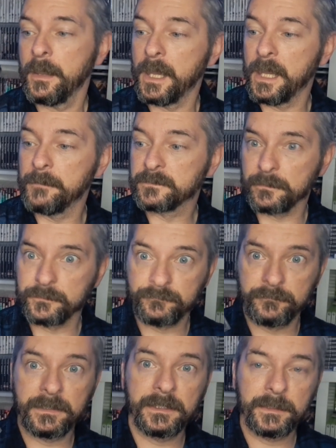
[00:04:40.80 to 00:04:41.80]
So I was
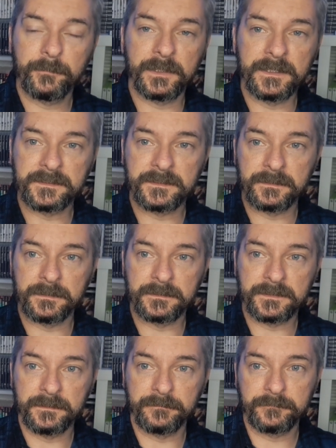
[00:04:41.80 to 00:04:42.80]
really pleased to
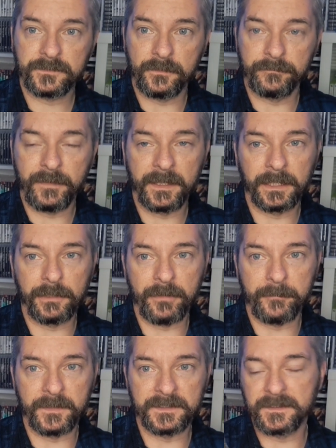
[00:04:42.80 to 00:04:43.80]
sort of finally
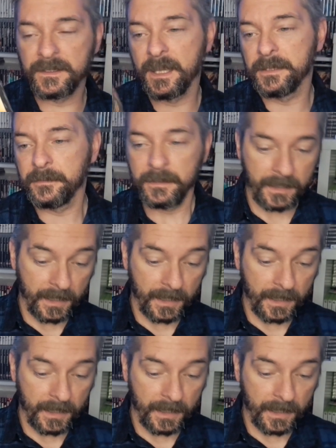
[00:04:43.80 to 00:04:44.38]
grab this again.